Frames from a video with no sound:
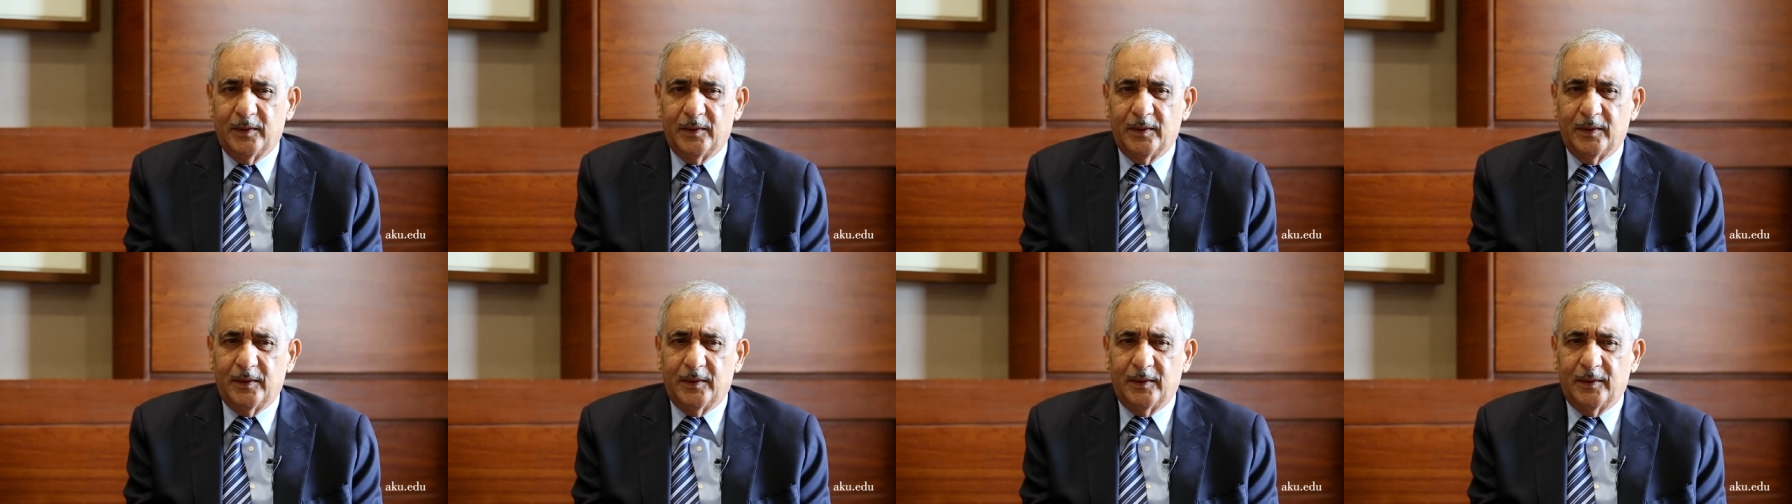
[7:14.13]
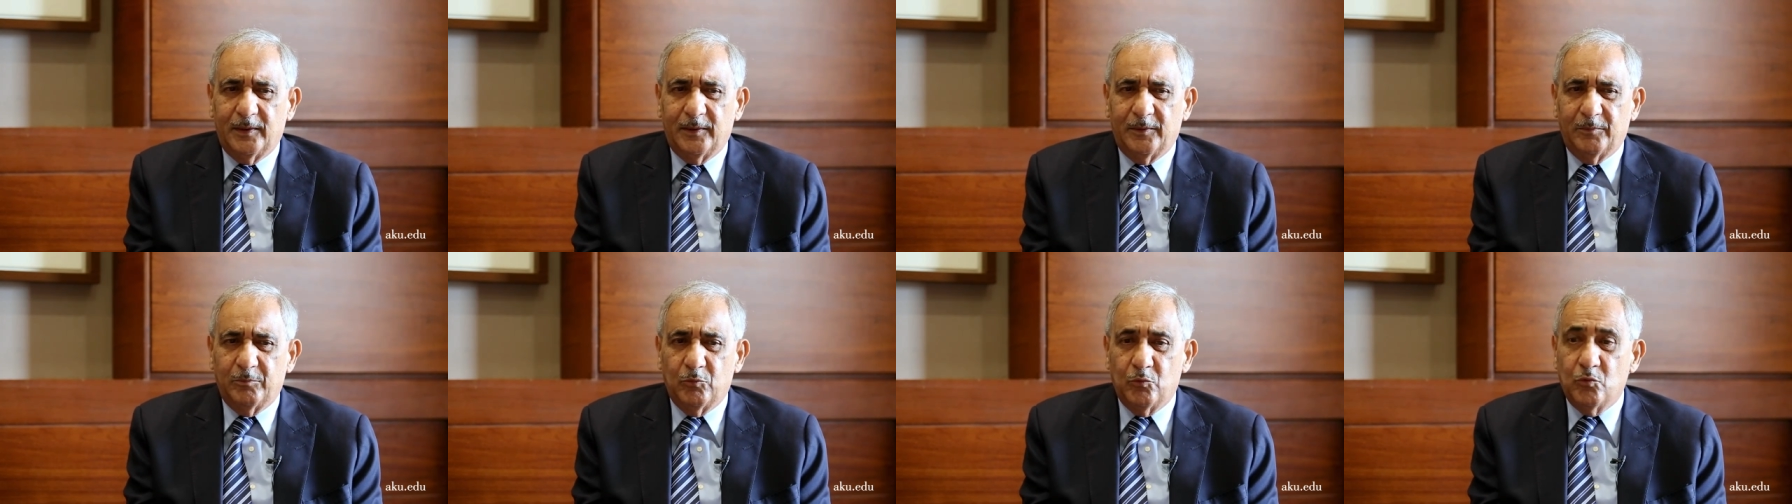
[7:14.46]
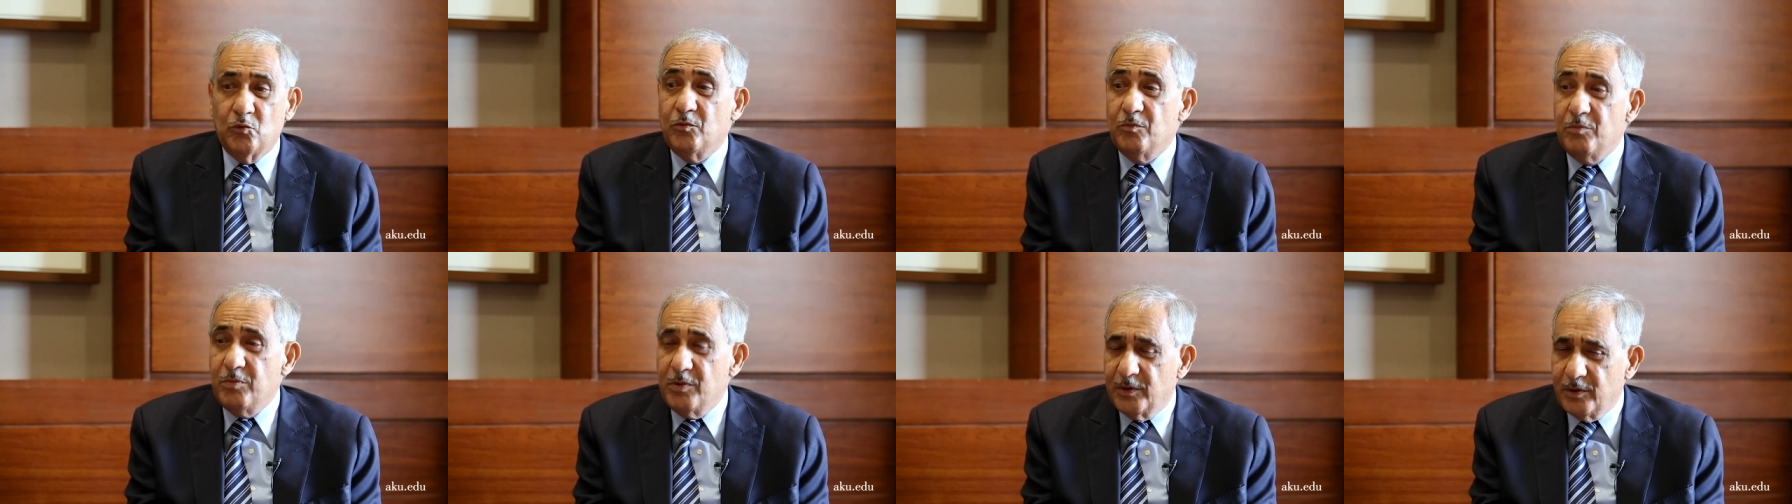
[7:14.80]
uh,
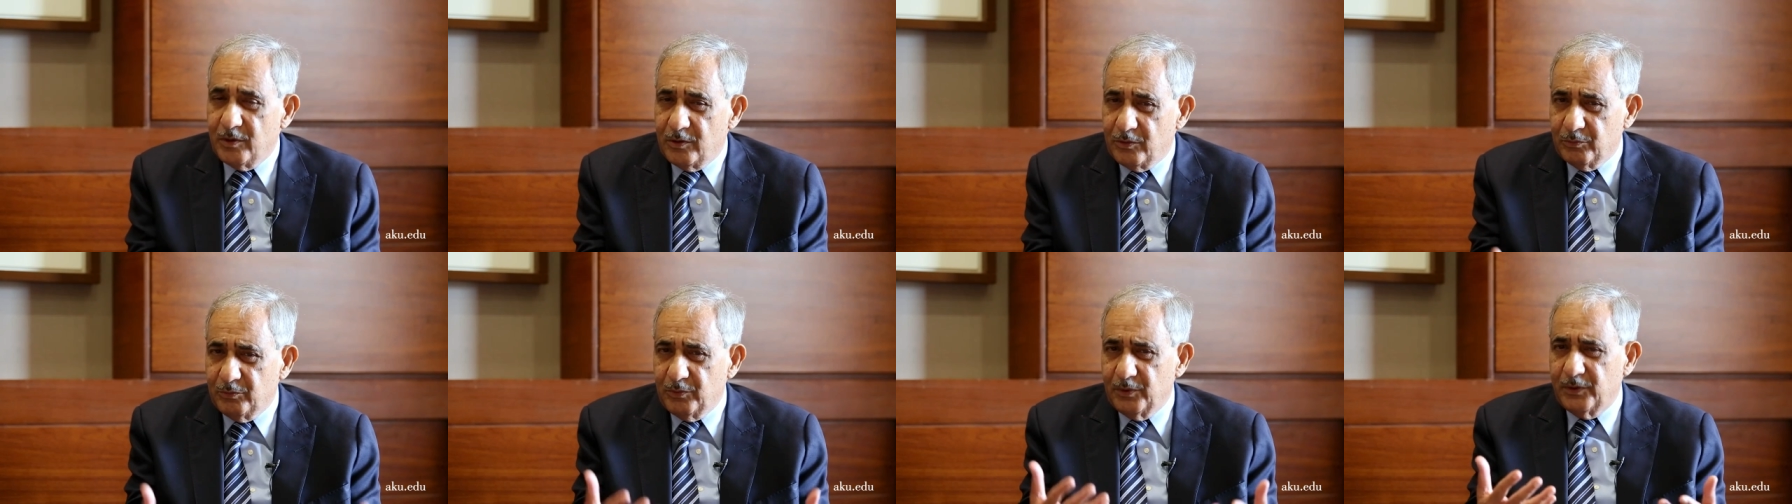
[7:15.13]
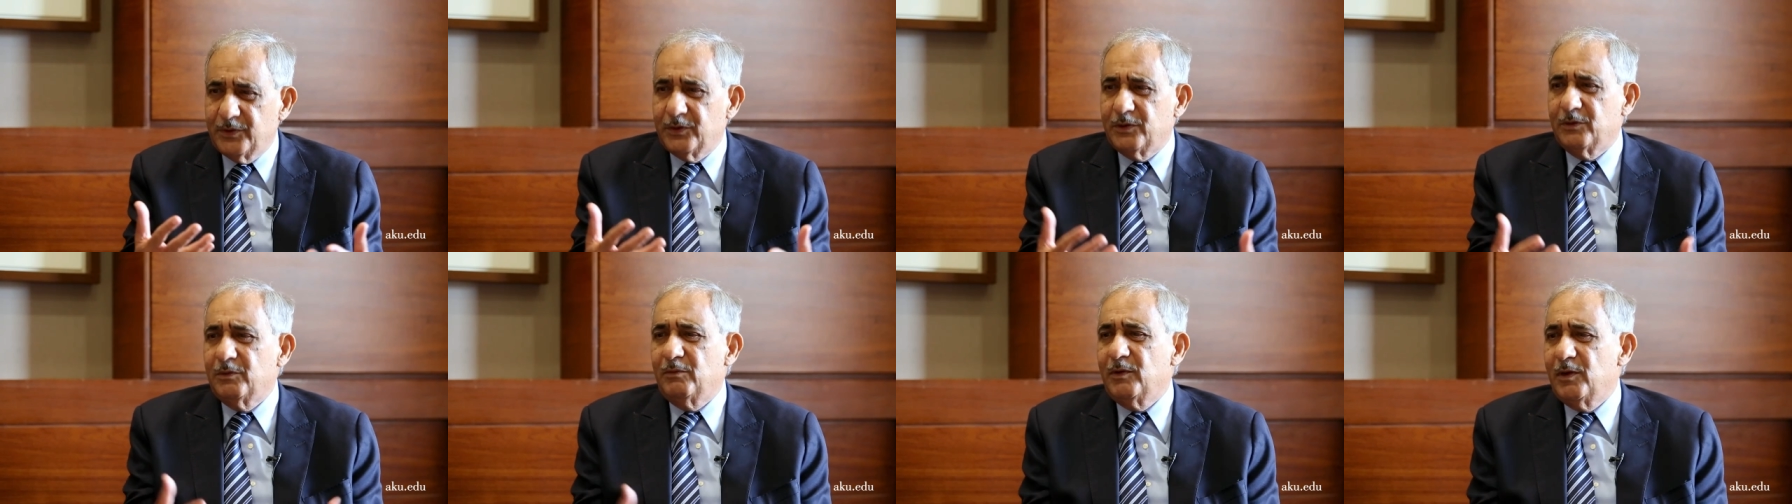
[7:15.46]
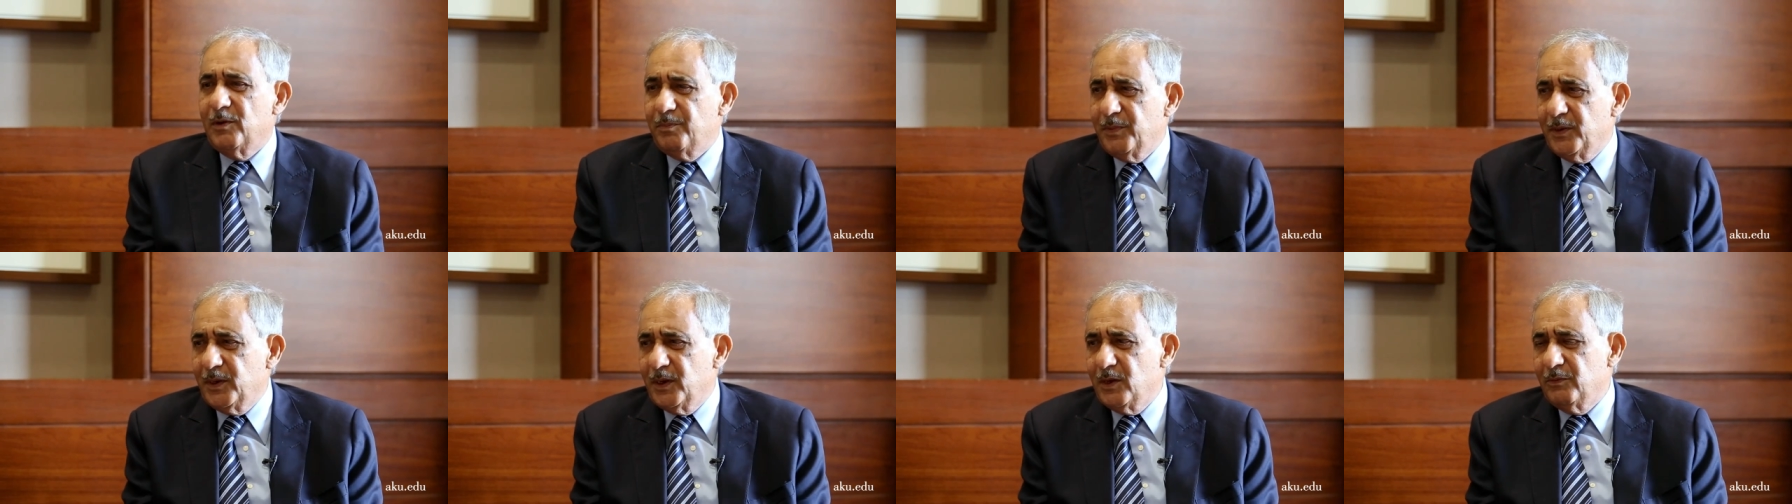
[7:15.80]
movement towards
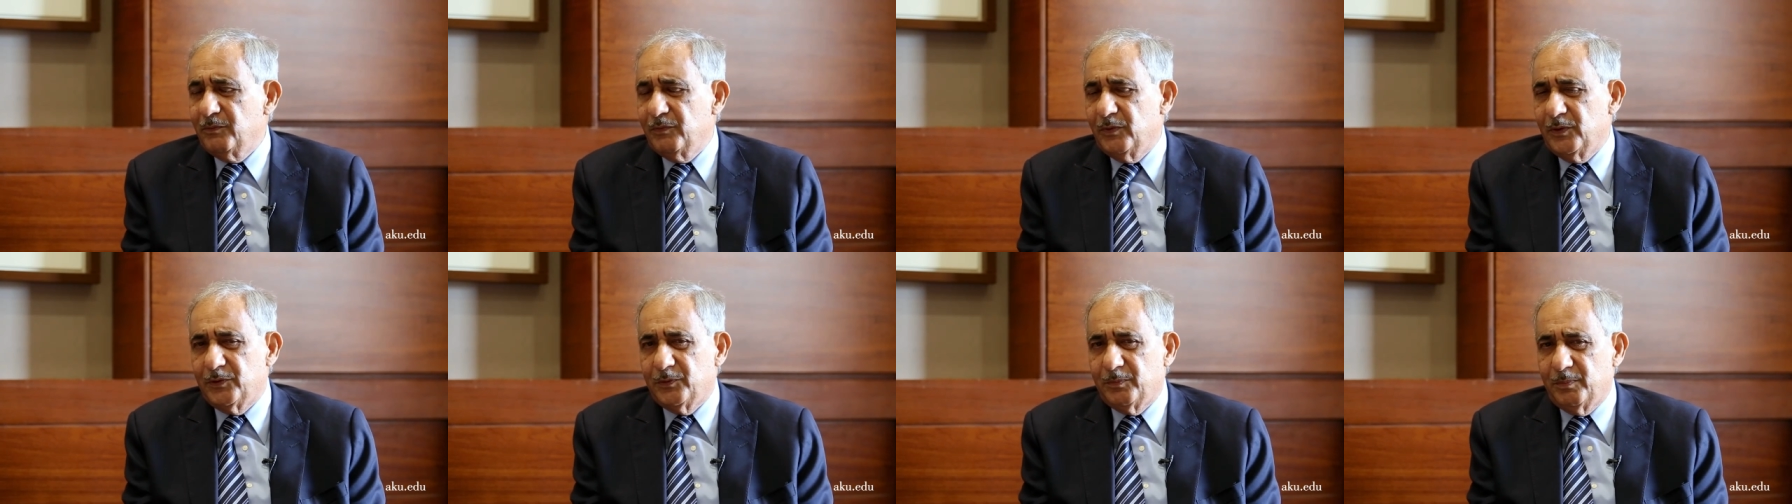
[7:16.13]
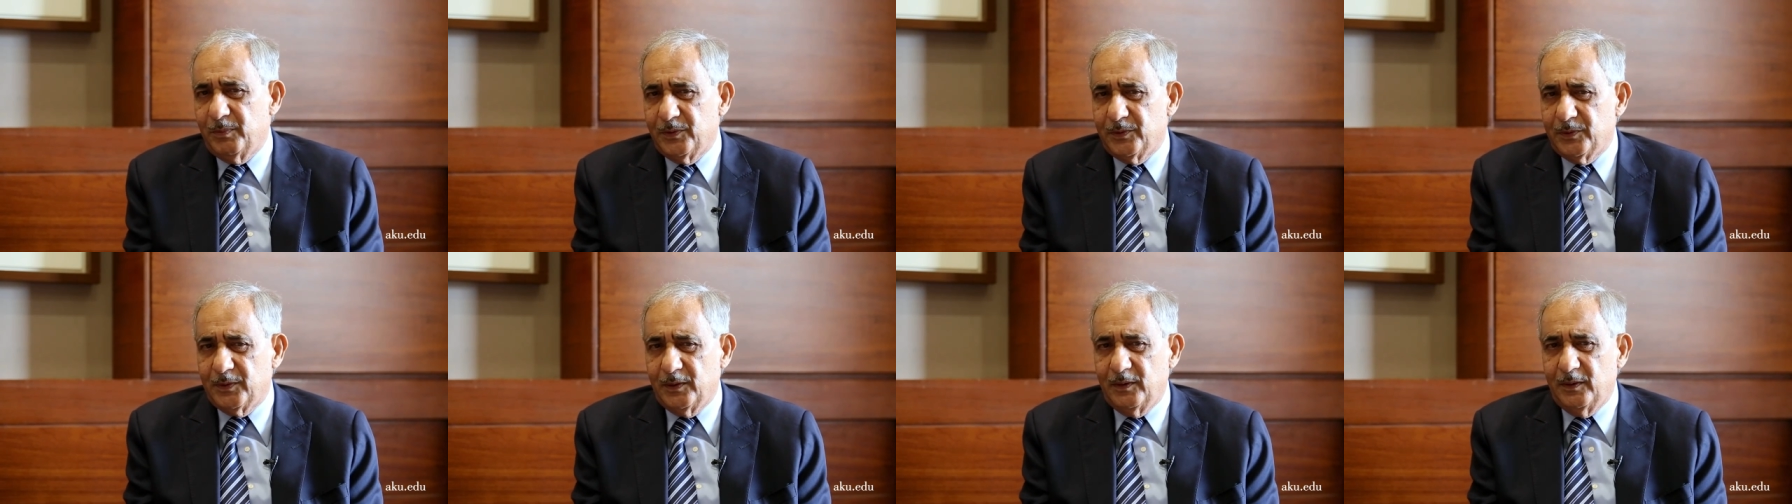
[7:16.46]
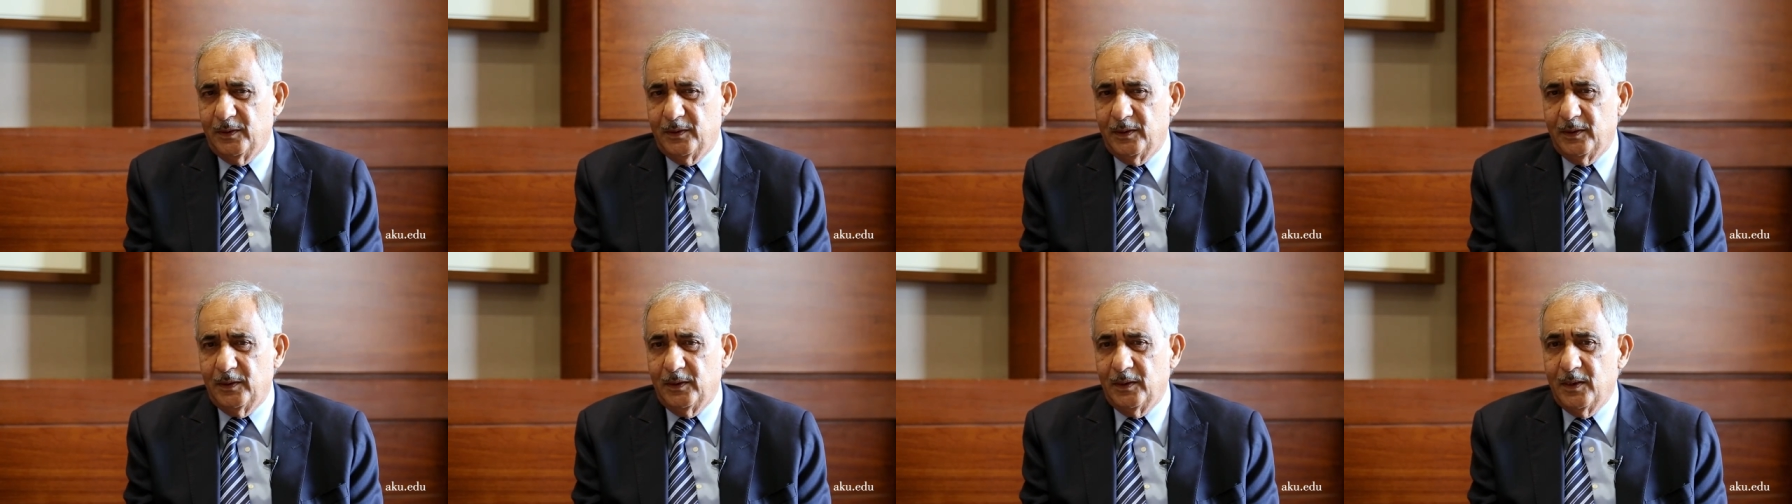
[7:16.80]
developing of this
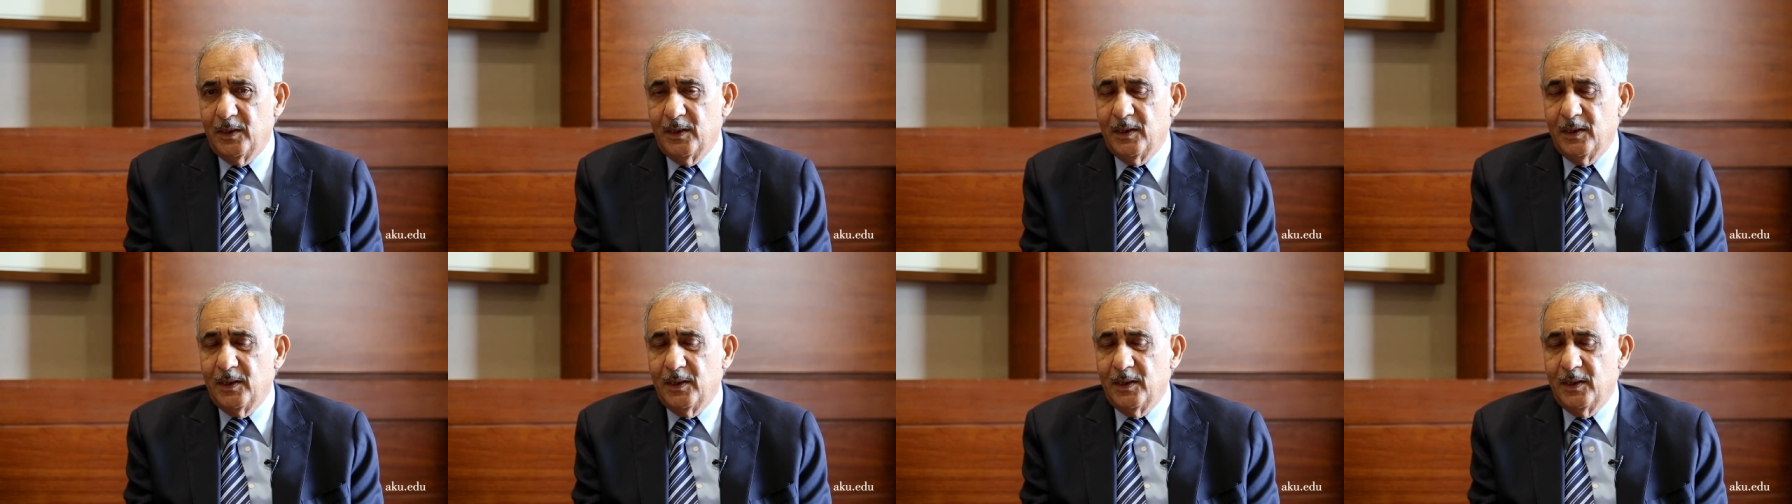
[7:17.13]
specialty.